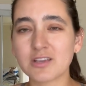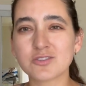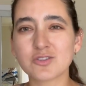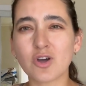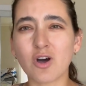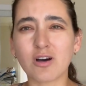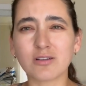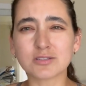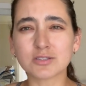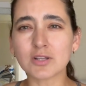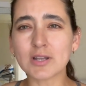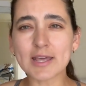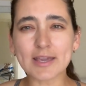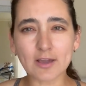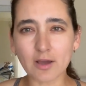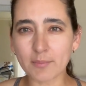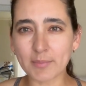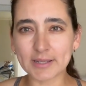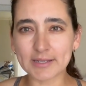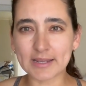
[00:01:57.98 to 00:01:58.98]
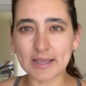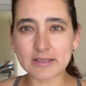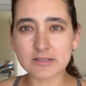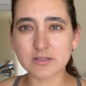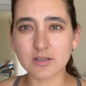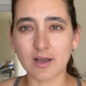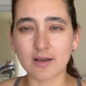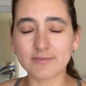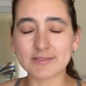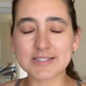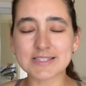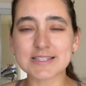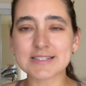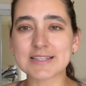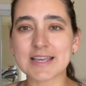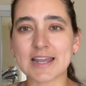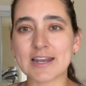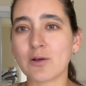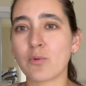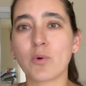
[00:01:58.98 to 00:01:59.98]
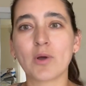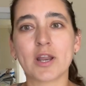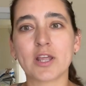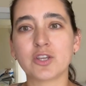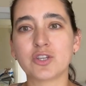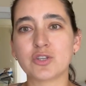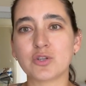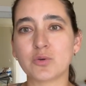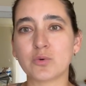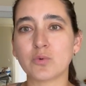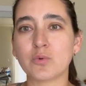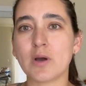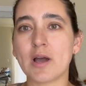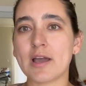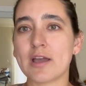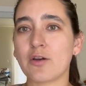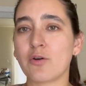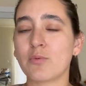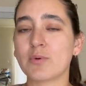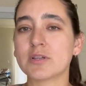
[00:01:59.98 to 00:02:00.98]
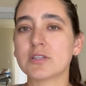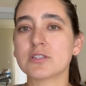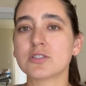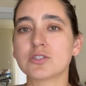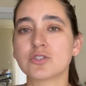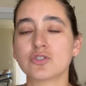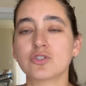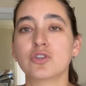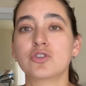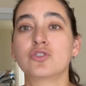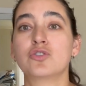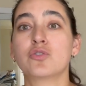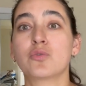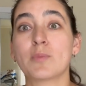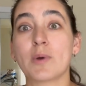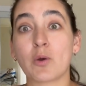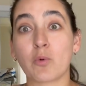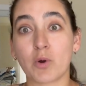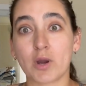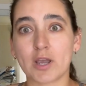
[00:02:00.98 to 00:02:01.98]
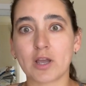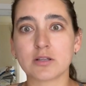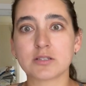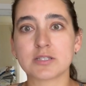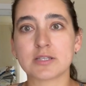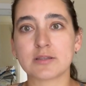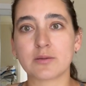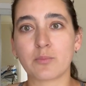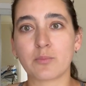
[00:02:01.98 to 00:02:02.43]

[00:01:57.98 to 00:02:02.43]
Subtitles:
also like on my days off, this is kind of what I do. I always do my workouts in the